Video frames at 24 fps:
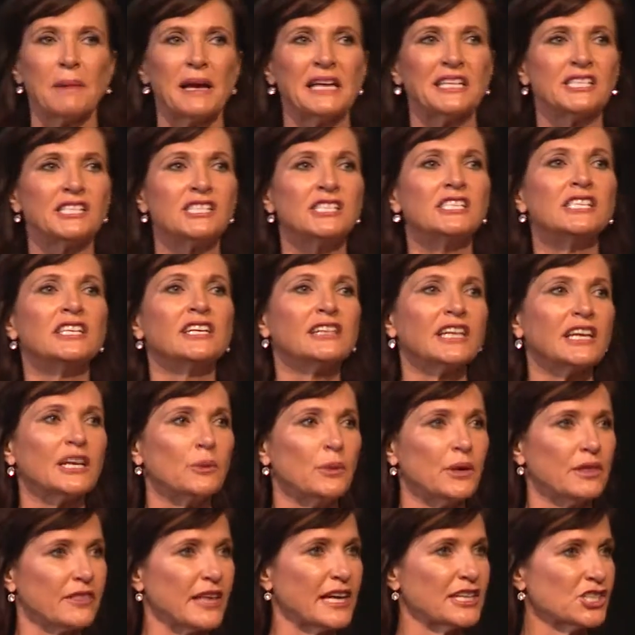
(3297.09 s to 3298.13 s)
and dealing
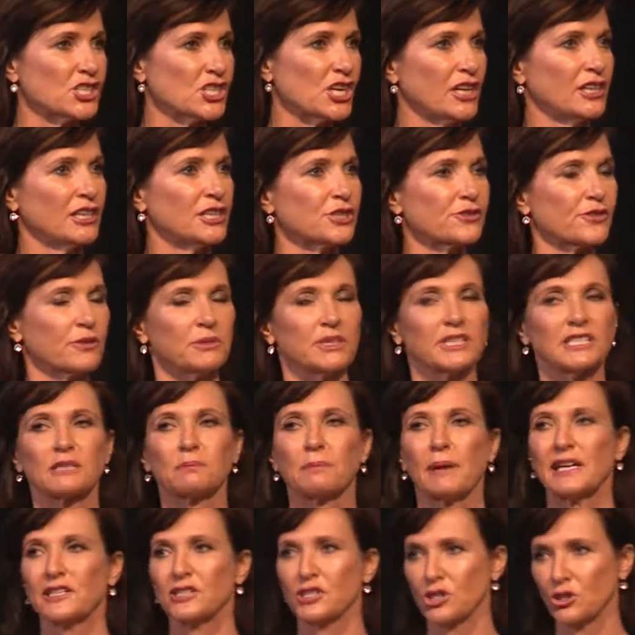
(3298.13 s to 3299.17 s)
with that challenge from the
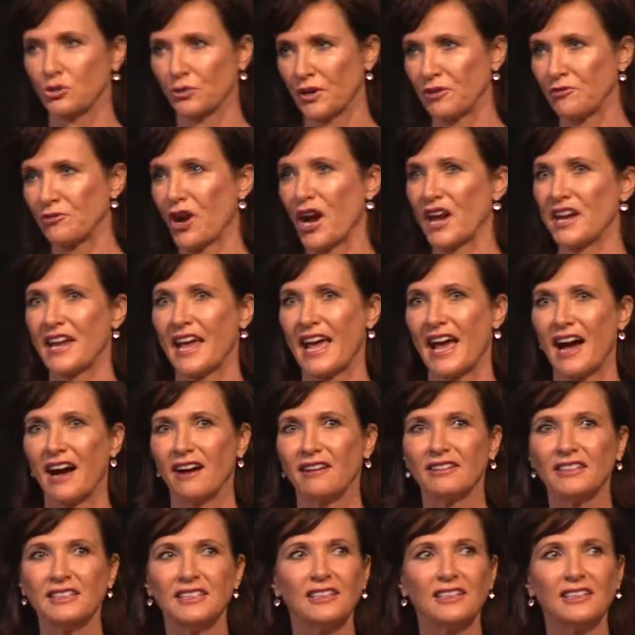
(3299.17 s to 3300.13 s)
space you're in right now,